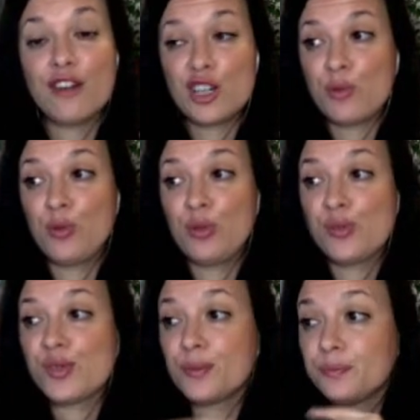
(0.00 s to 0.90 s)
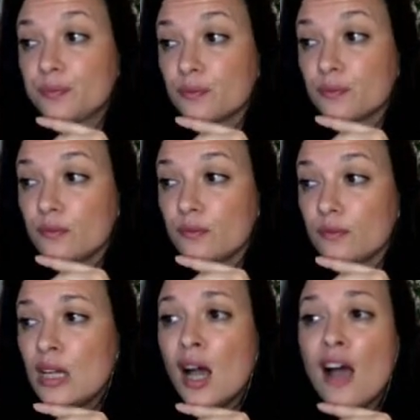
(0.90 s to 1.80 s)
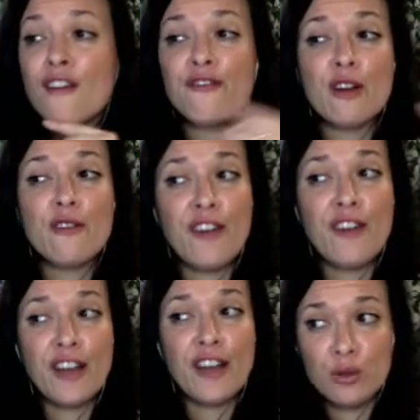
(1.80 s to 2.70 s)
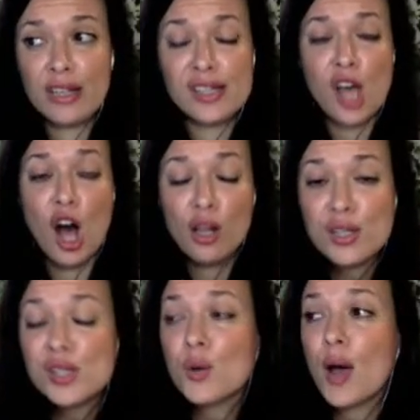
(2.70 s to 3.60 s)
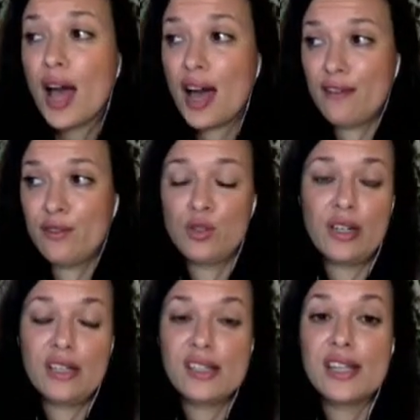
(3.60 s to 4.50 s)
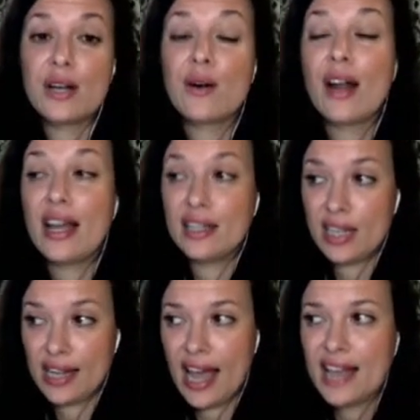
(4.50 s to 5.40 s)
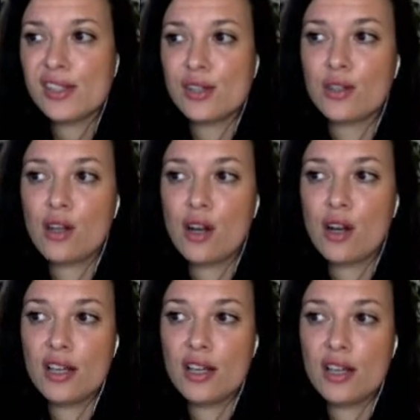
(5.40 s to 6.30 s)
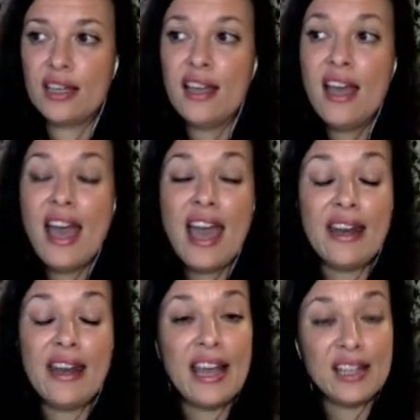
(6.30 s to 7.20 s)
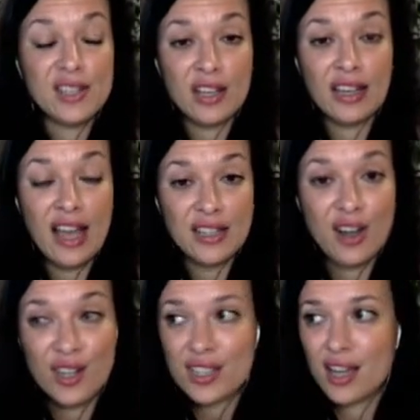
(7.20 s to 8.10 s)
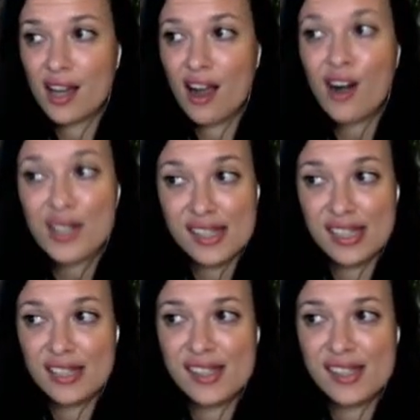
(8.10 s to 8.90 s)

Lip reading: produce. Phytonutrients also have nutrients that are anti-cancer causing and anti-heart disease